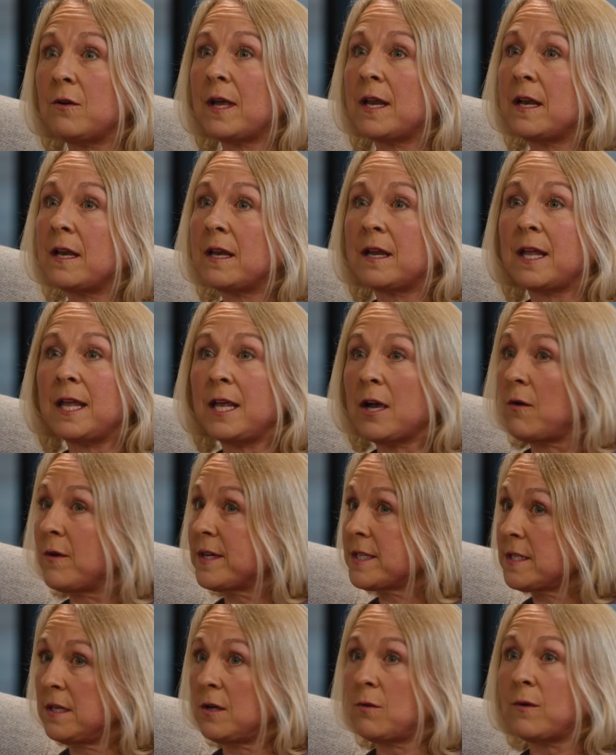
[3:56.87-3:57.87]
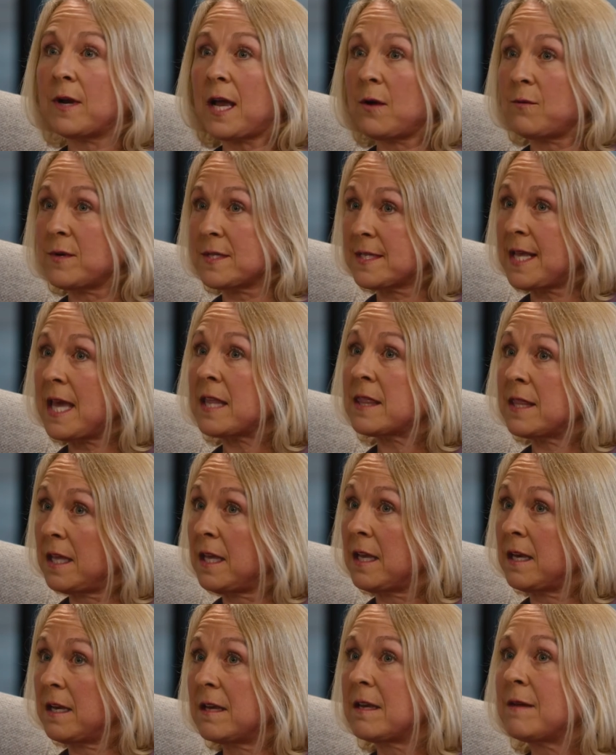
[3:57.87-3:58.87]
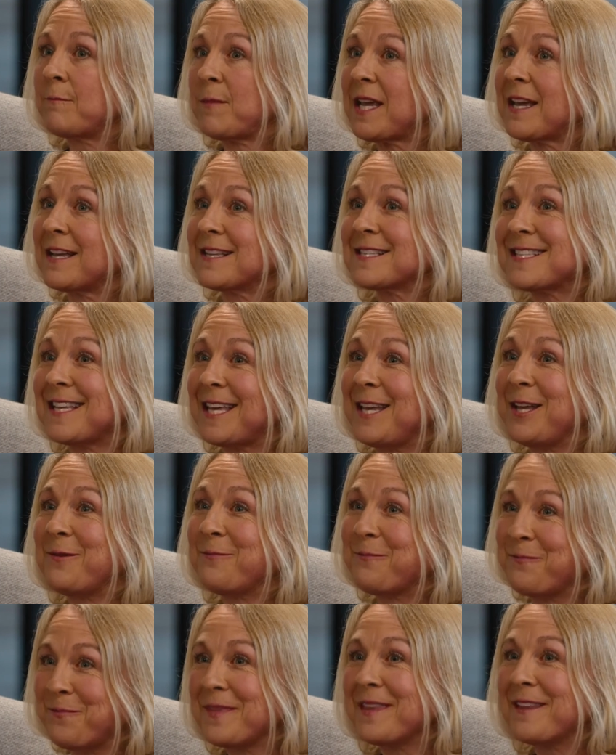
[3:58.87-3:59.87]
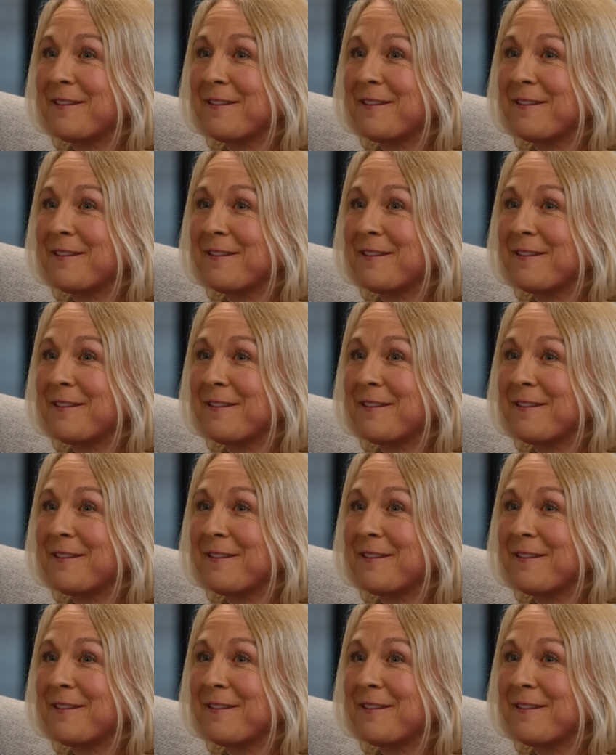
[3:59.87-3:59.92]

and he always knew when I was at the end because he